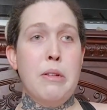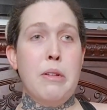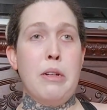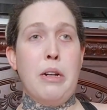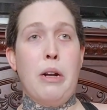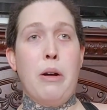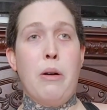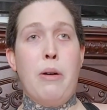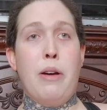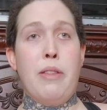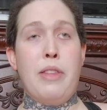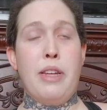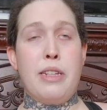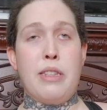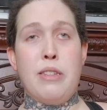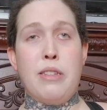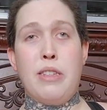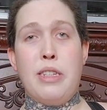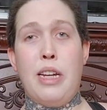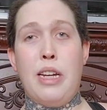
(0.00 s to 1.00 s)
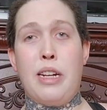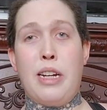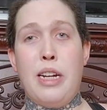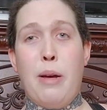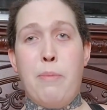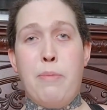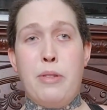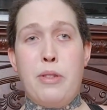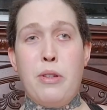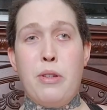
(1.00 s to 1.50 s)
I think the second
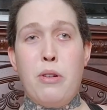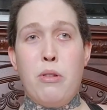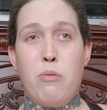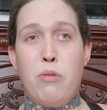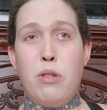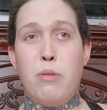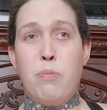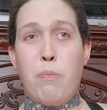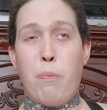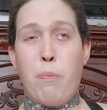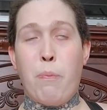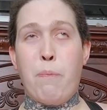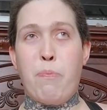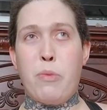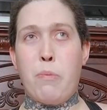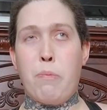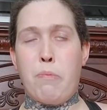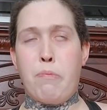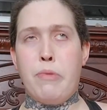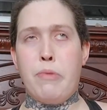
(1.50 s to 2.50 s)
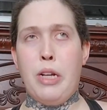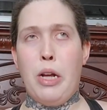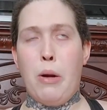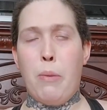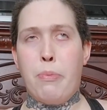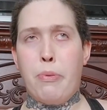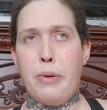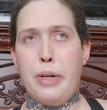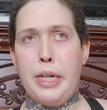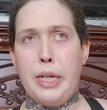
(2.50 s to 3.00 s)
episode was
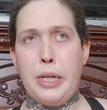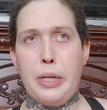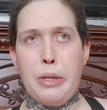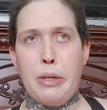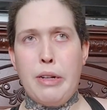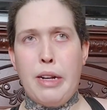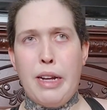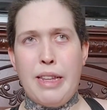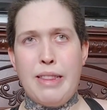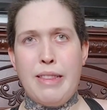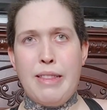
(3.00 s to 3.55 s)
pretty good.